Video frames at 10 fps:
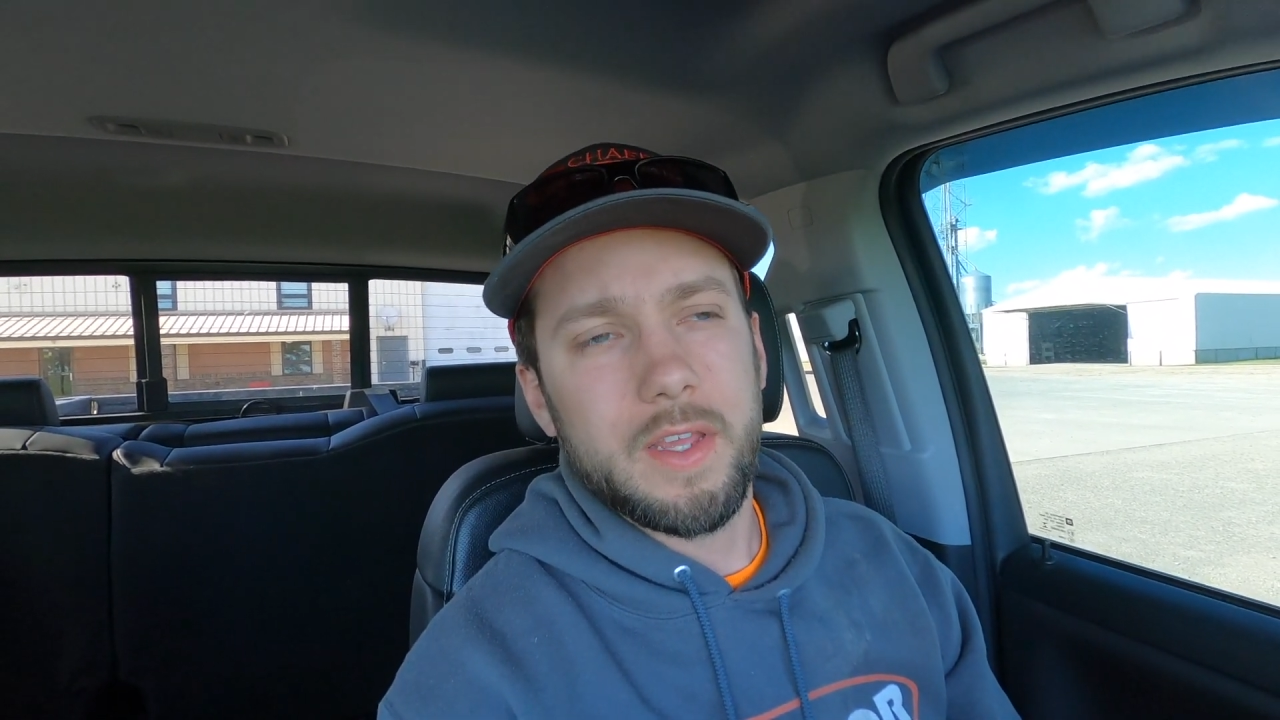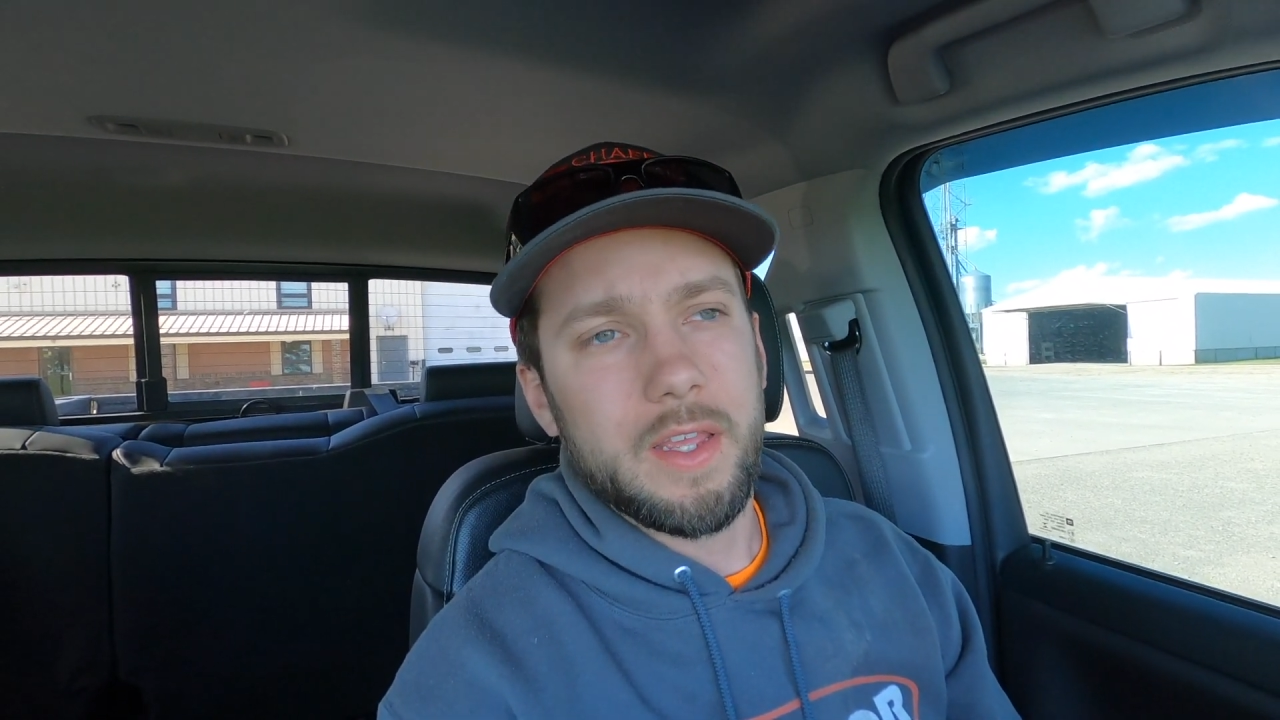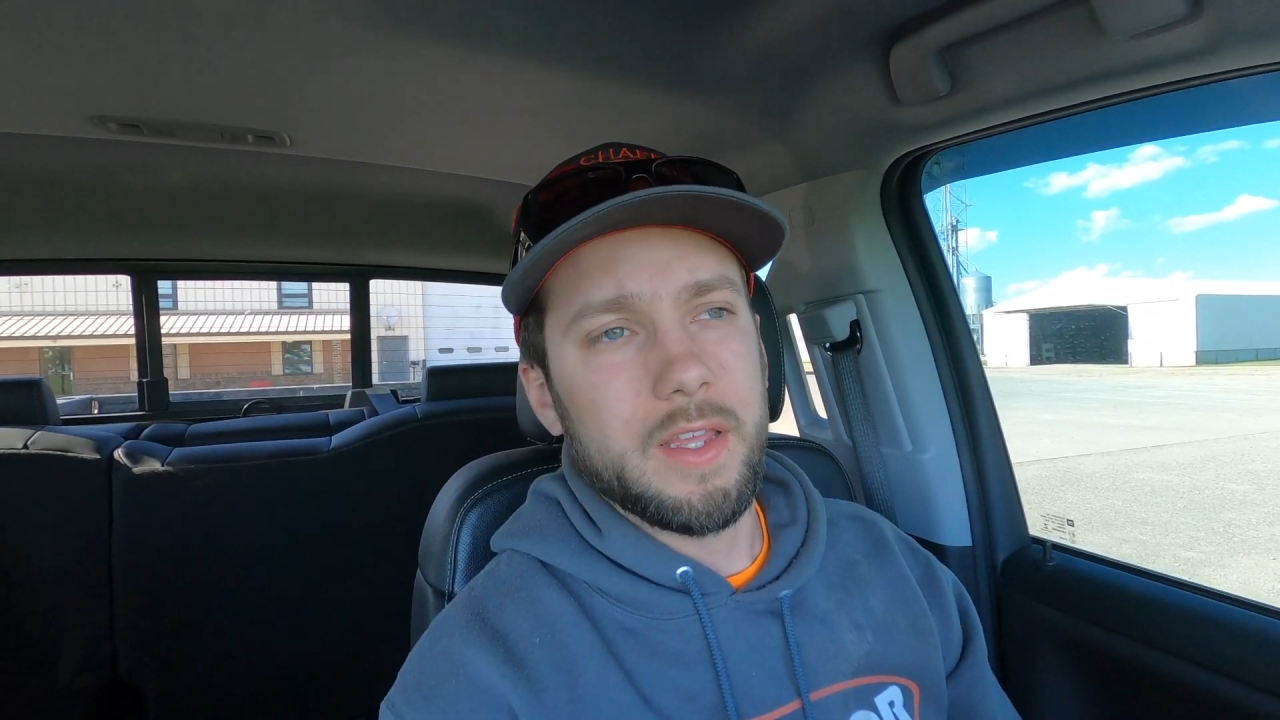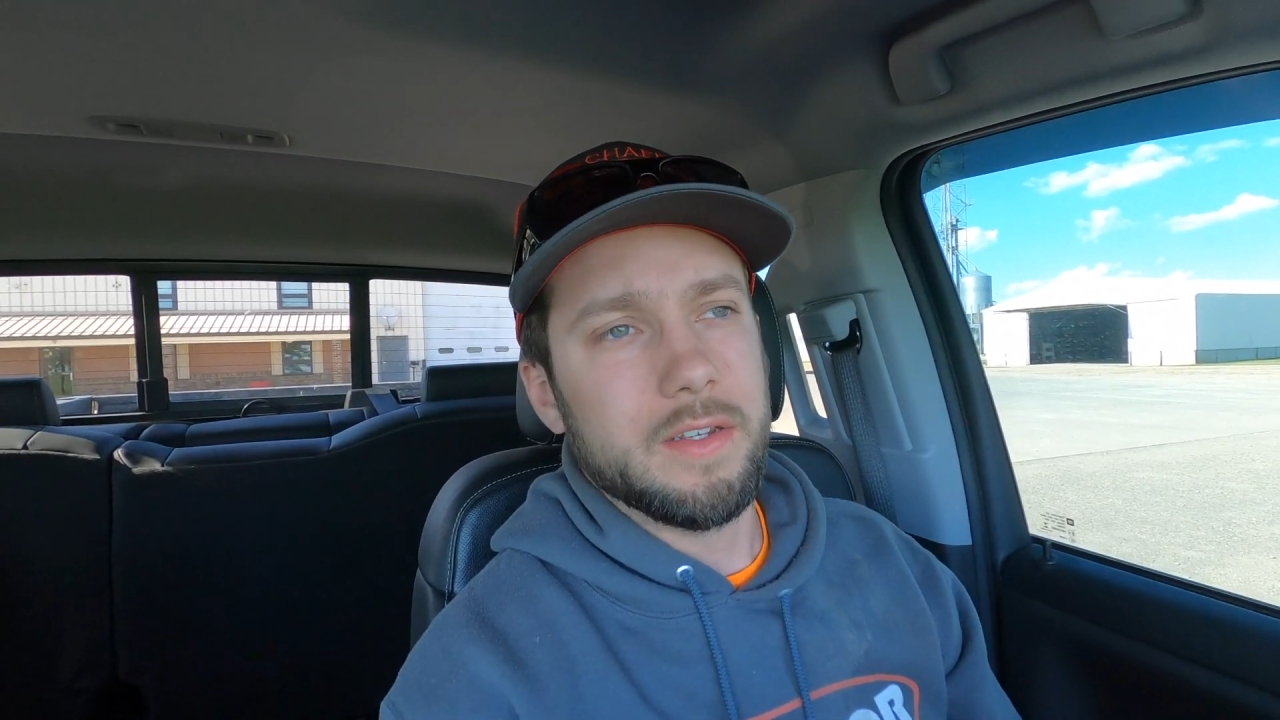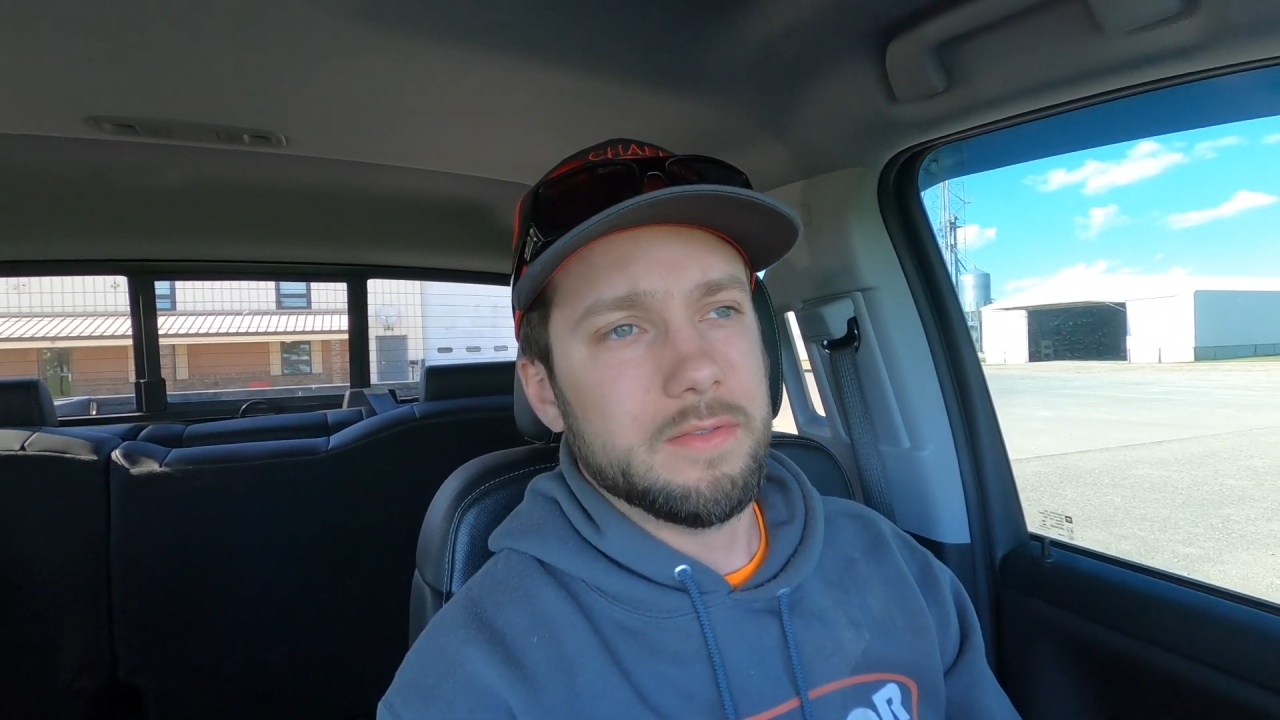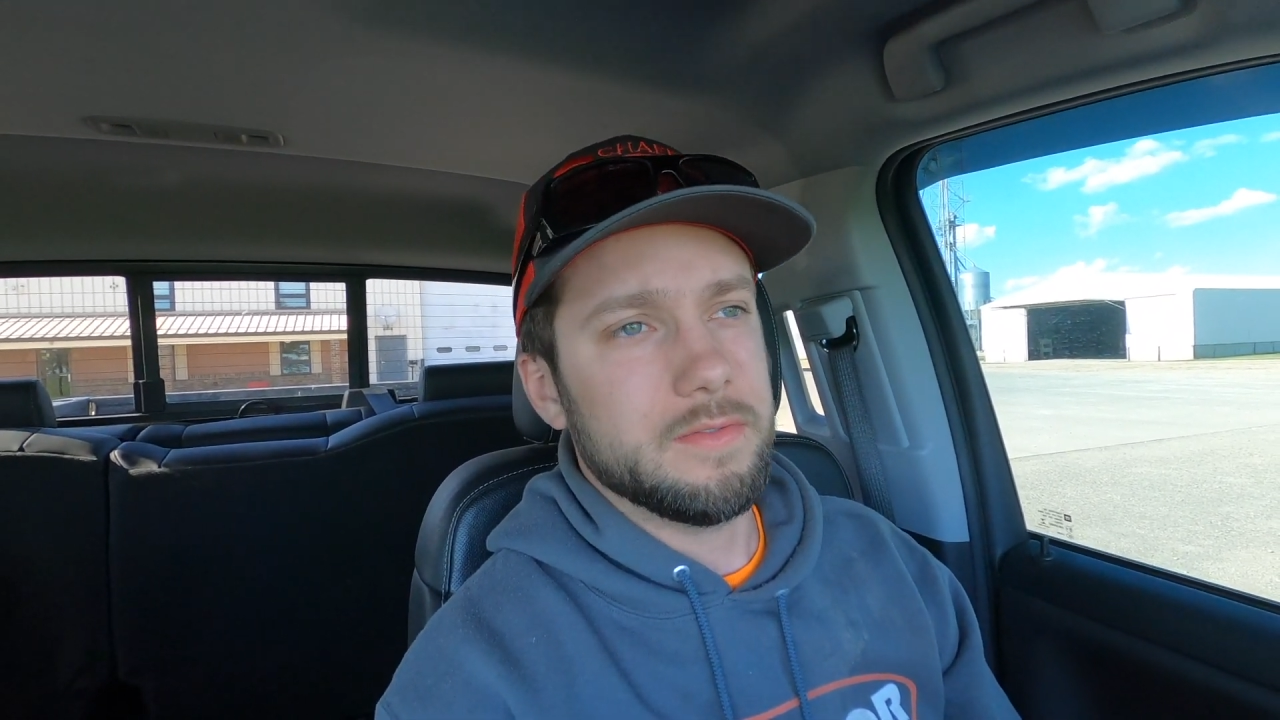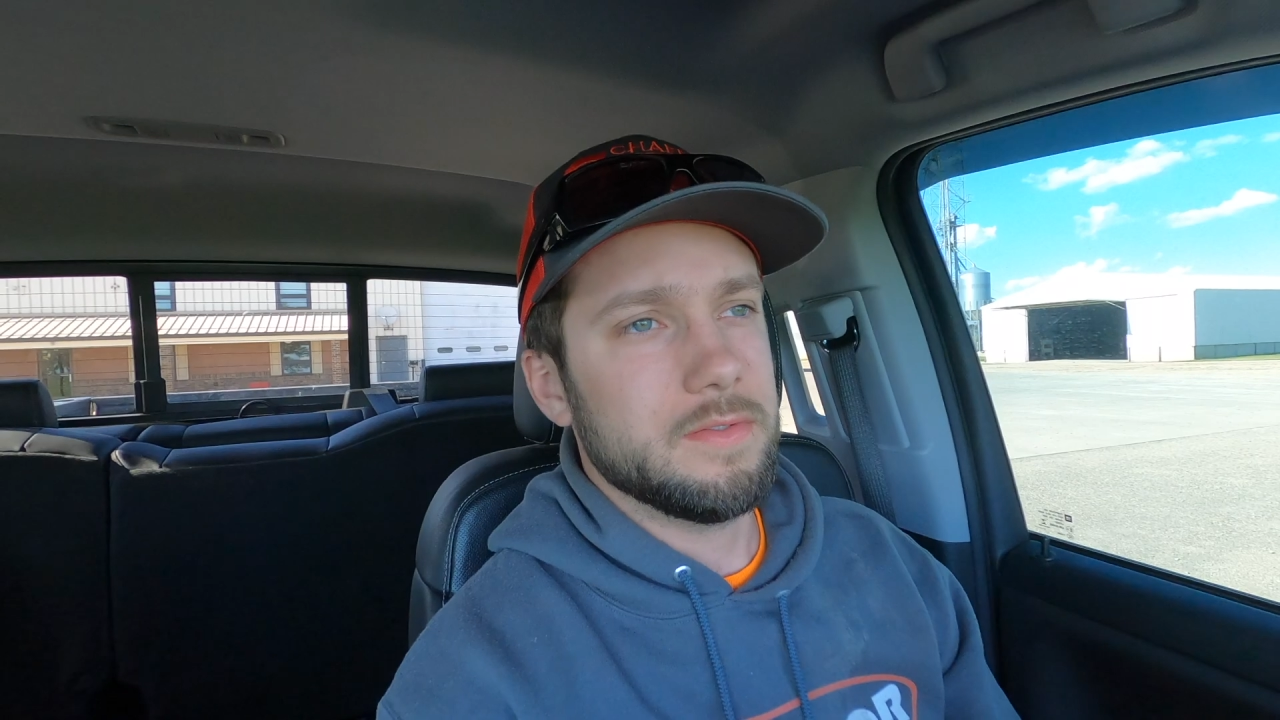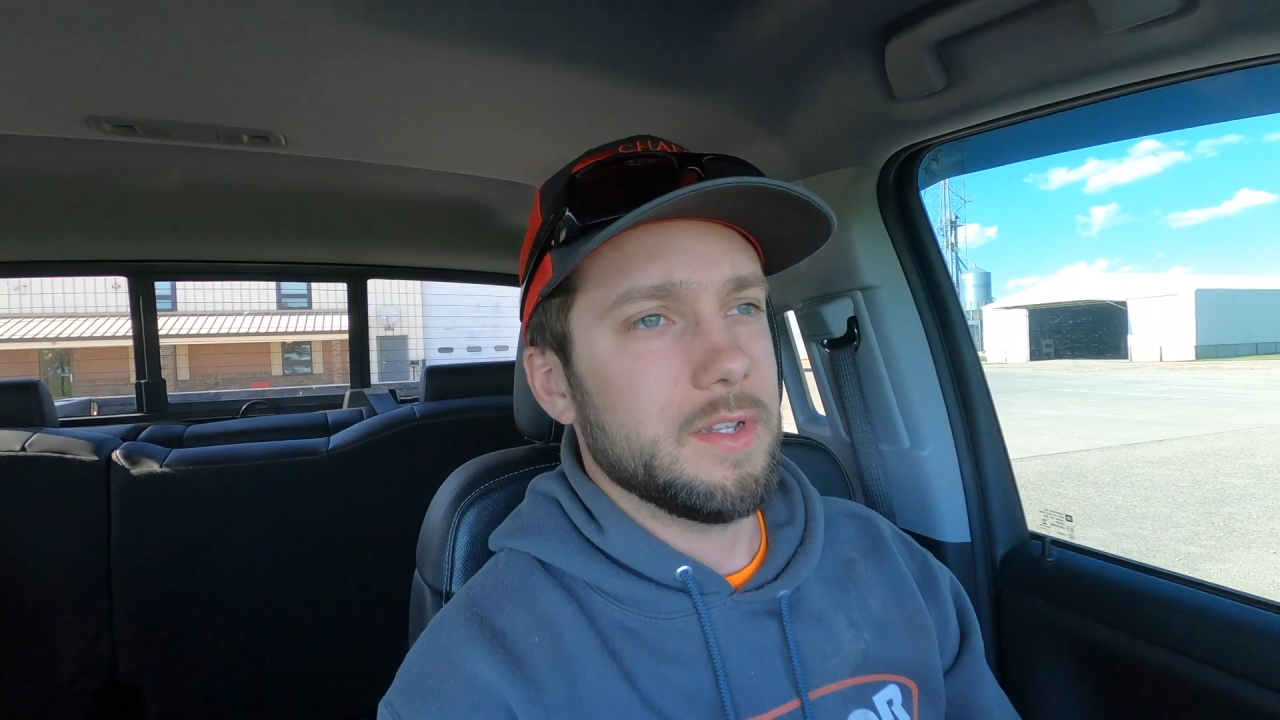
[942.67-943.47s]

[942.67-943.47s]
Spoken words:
and